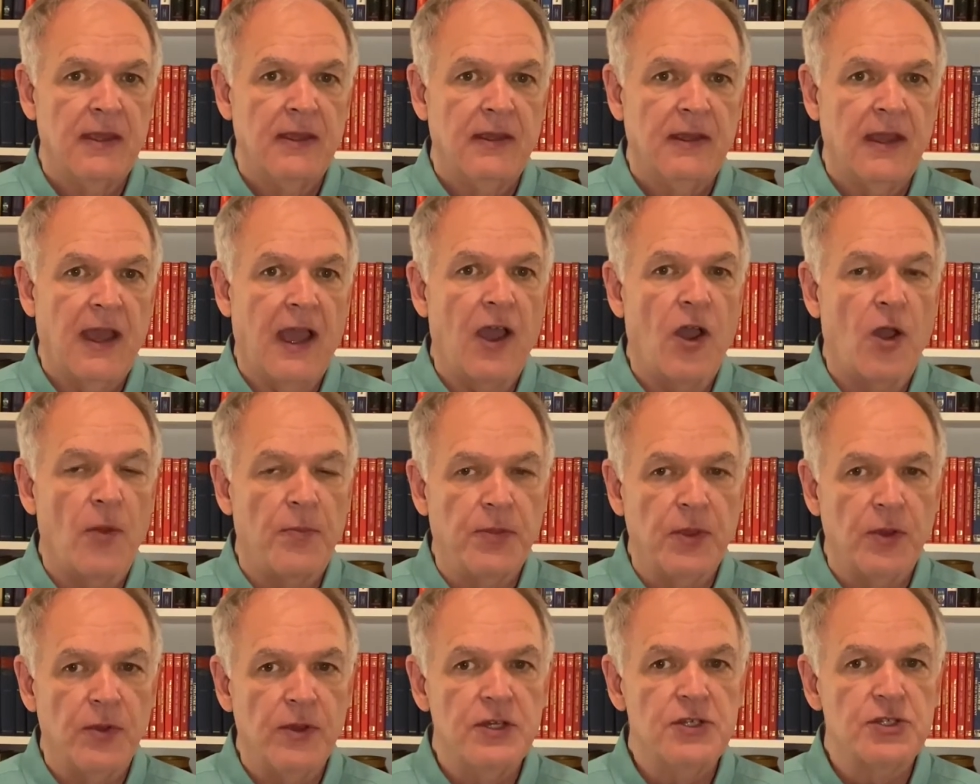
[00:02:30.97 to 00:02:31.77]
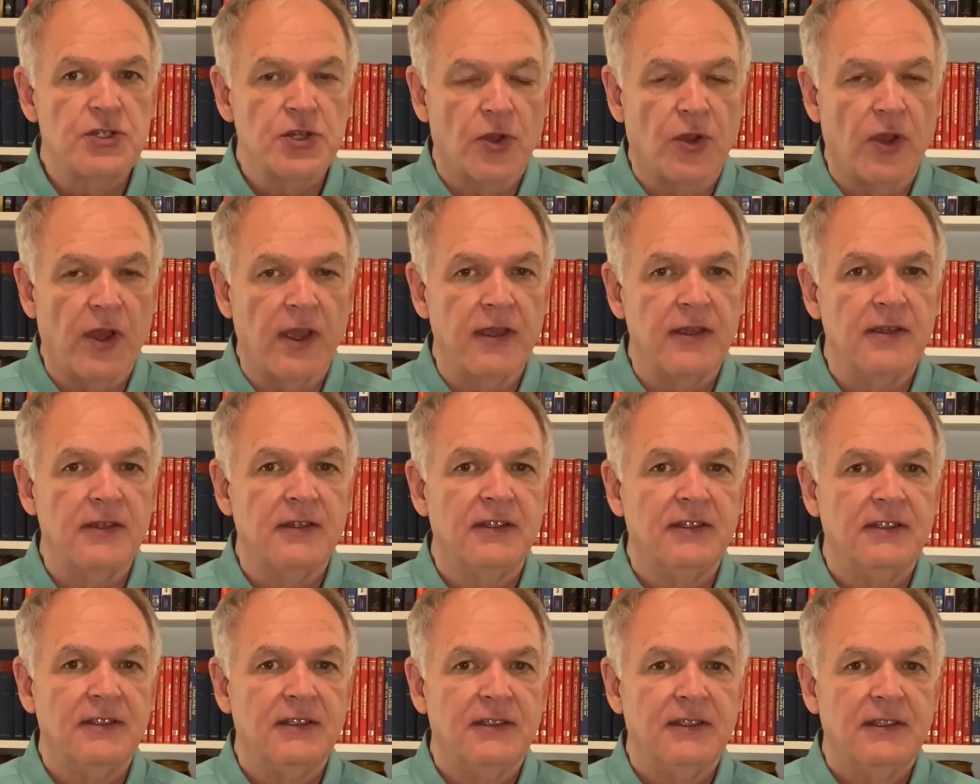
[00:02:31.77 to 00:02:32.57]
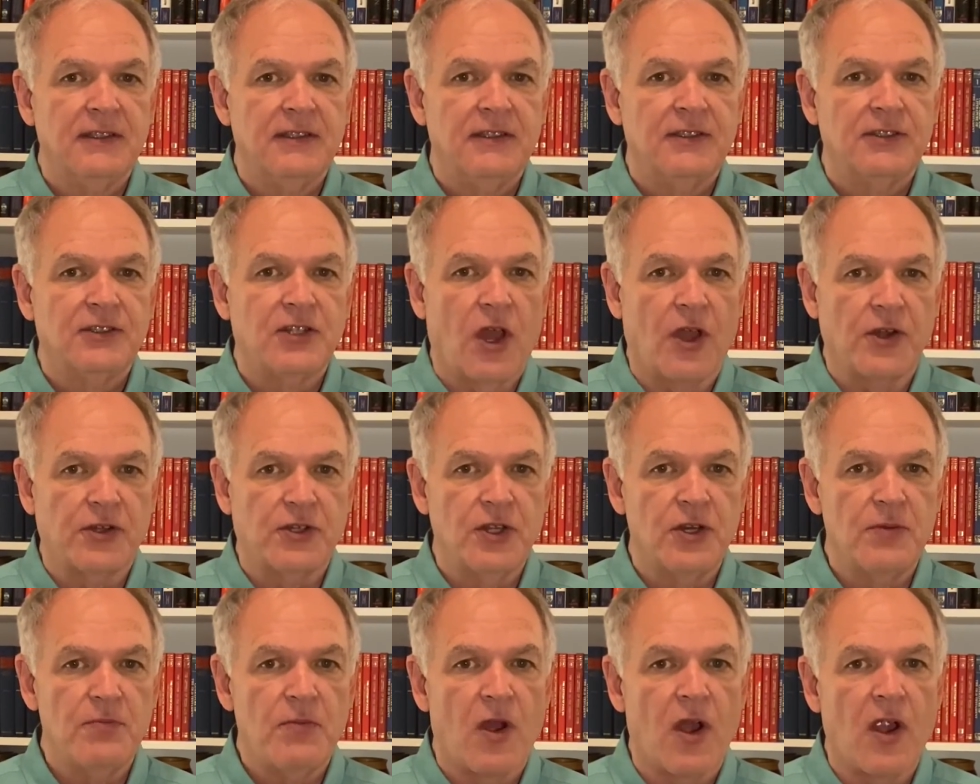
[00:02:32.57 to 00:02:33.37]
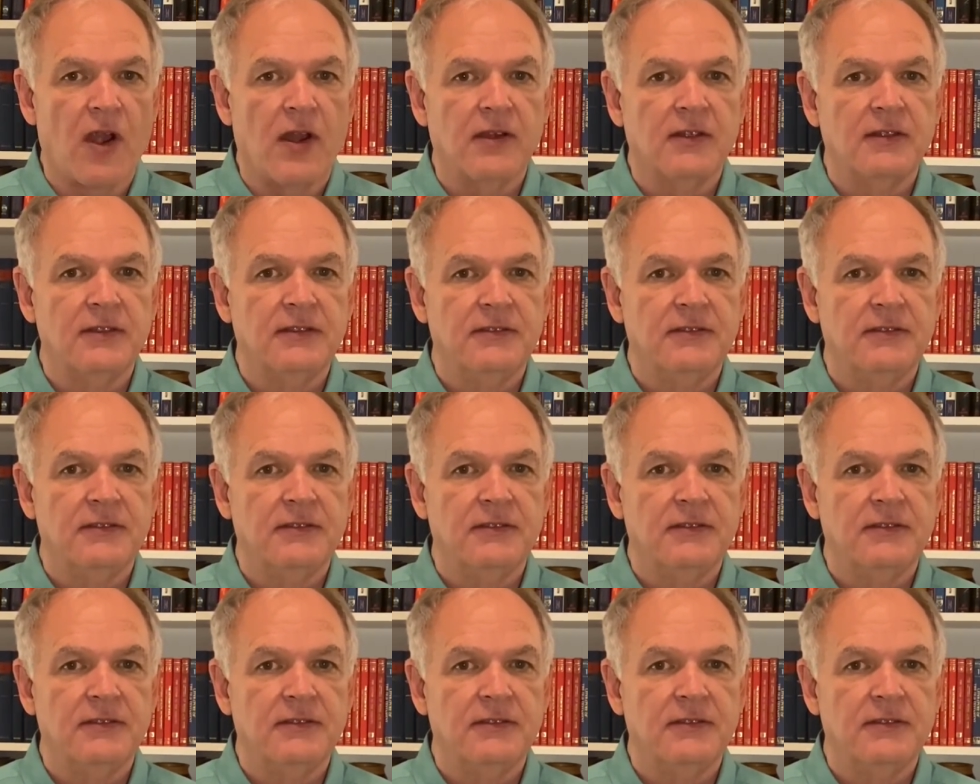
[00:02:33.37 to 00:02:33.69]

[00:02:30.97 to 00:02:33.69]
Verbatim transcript: I hope you enjoy. Talk to you tomorrow.